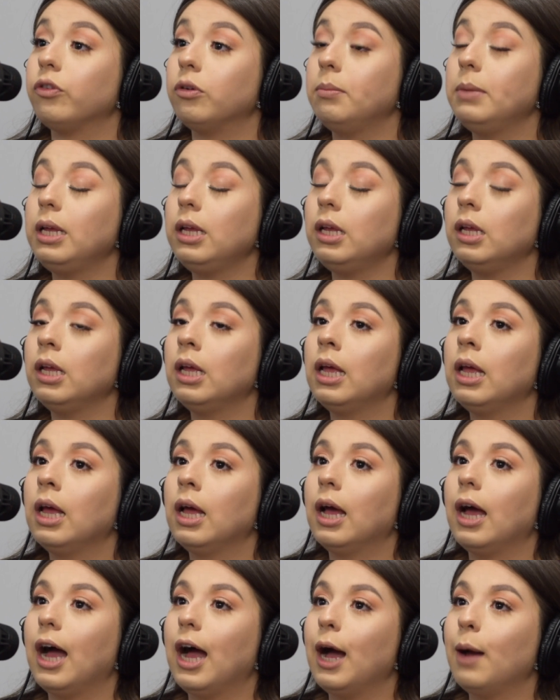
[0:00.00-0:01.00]
for me.
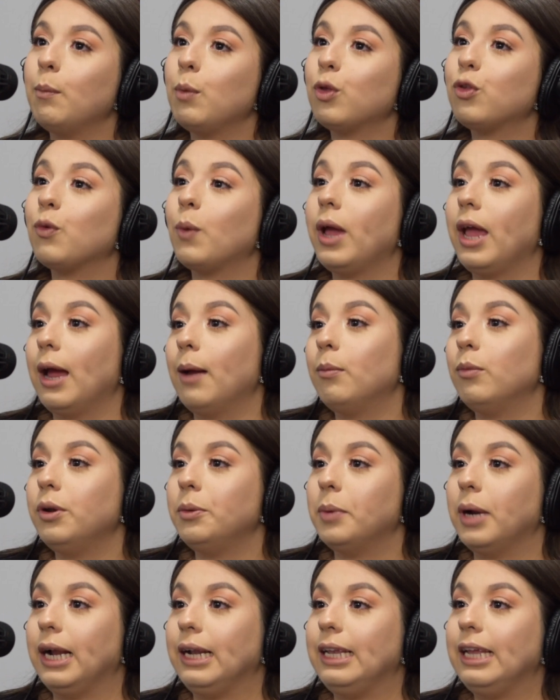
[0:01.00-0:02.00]
So I am
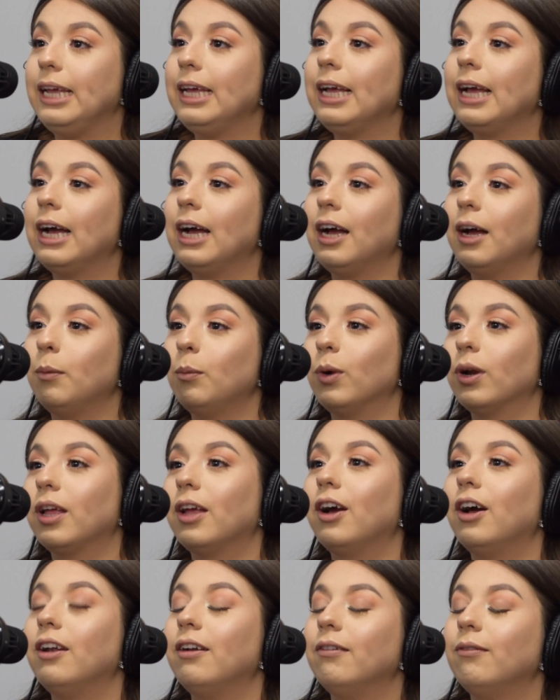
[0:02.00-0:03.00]
rebranding,
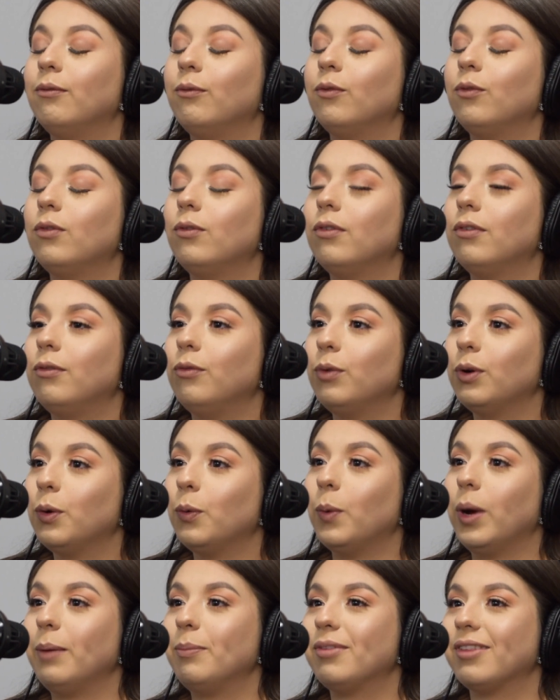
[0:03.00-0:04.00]
working on a
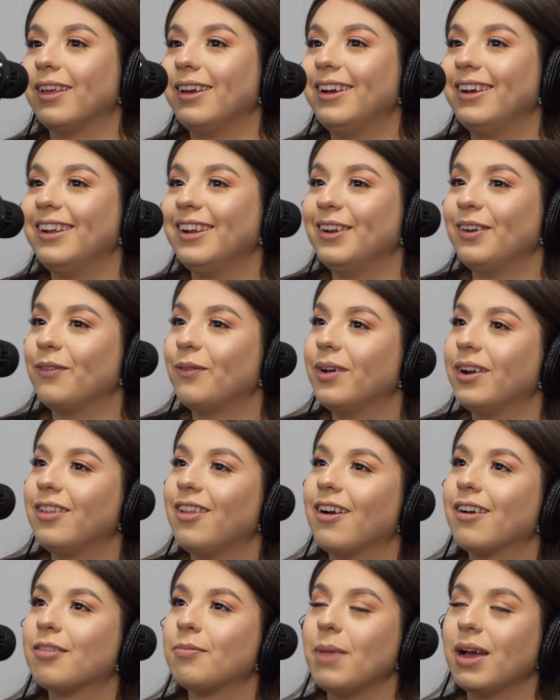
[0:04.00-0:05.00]
real website. I don't want to
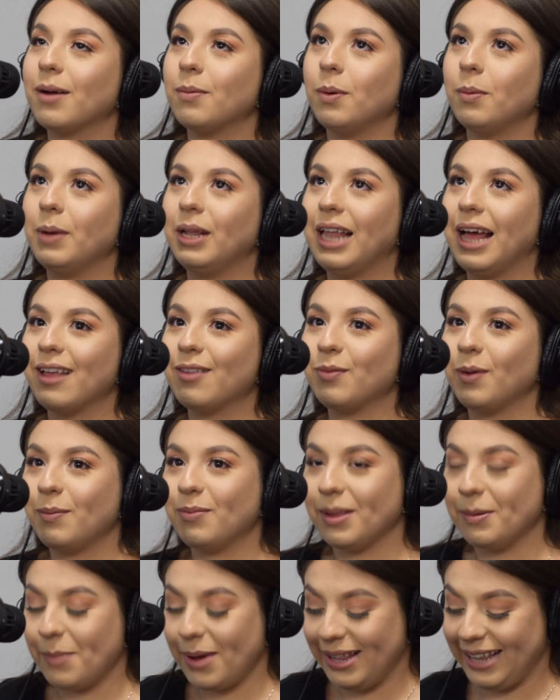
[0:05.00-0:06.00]
talk smack about my last
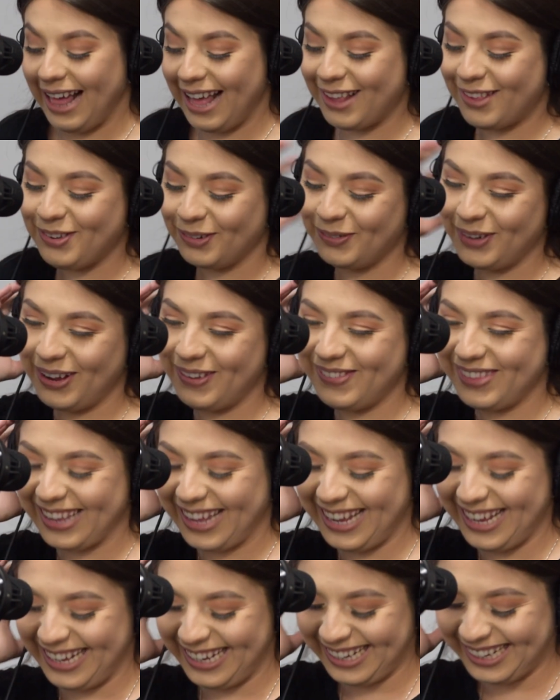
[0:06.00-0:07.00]

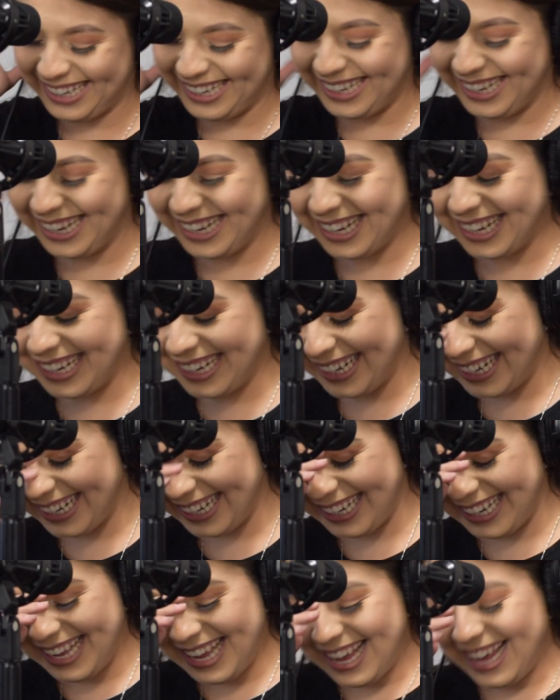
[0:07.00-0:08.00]
website.
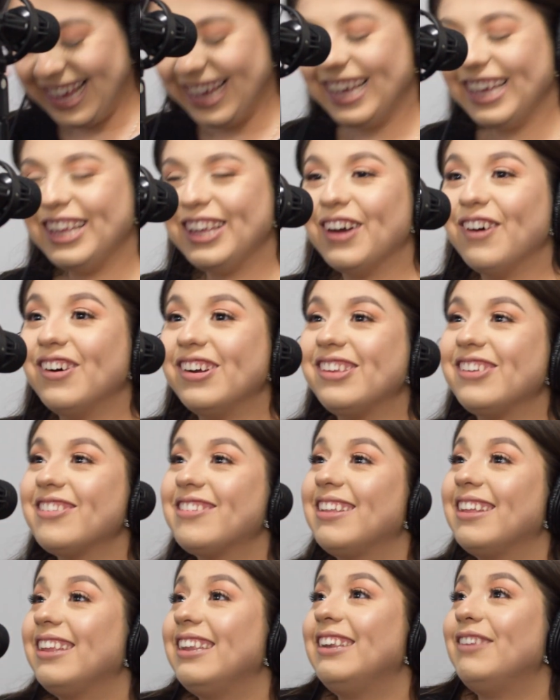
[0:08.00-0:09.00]
Yo, it
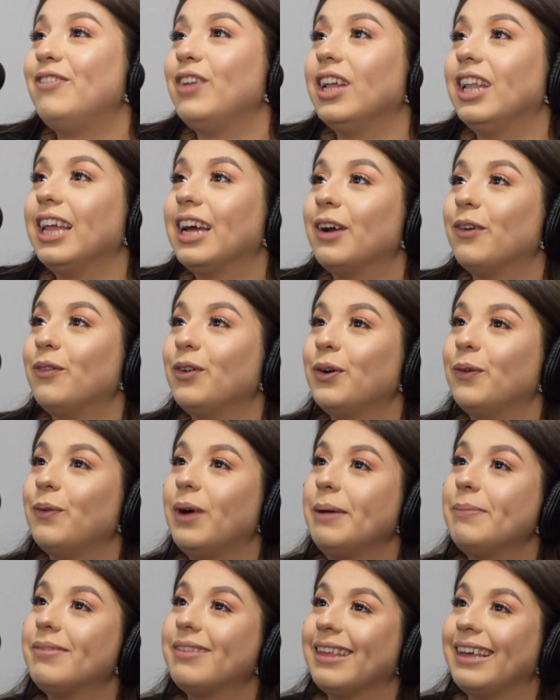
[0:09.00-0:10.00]
just didn't feel like a real
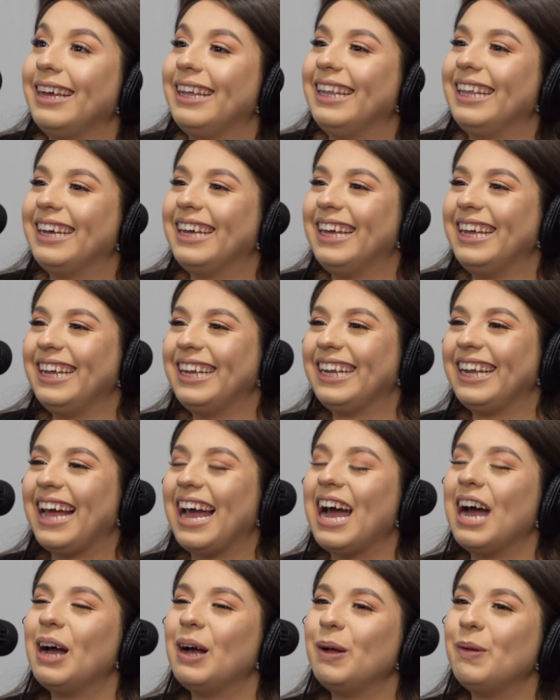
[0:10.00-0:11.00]
website. Like,
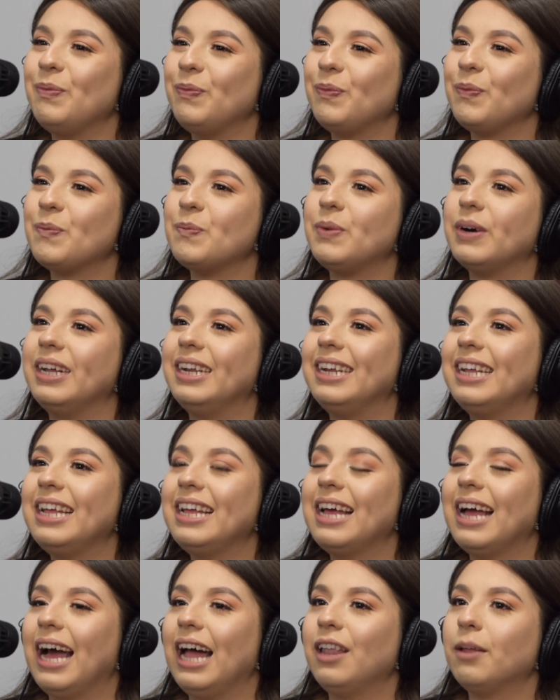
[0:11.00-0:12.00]
but
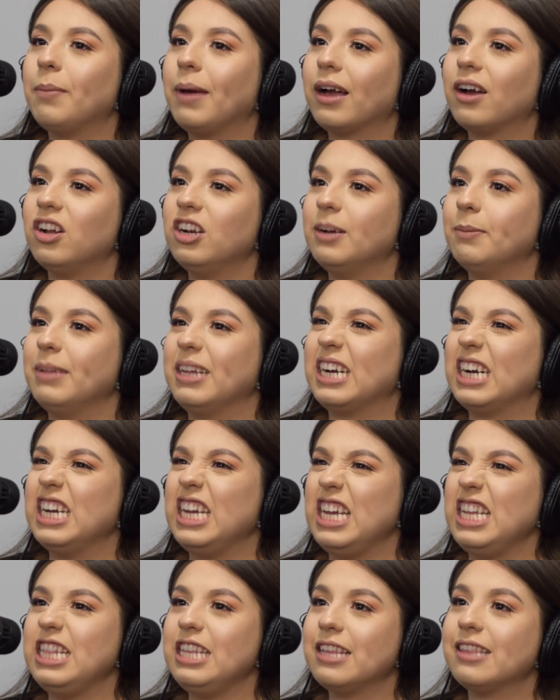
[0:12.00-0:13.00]
I look back on it, I'm like, I
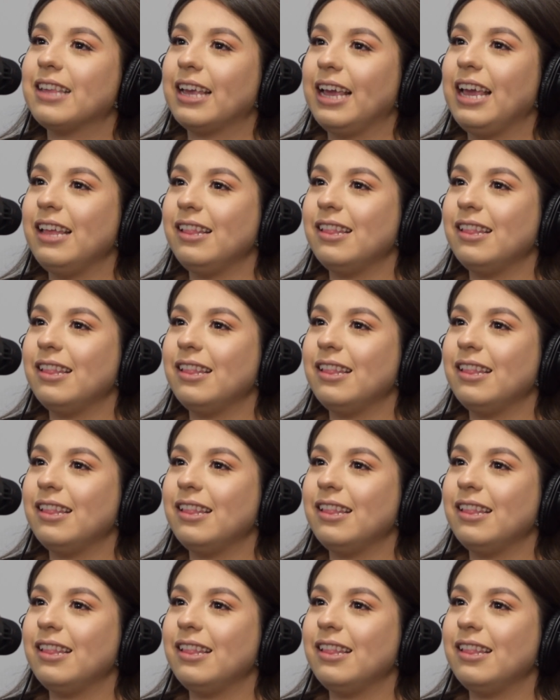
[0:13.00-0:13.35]
hate this.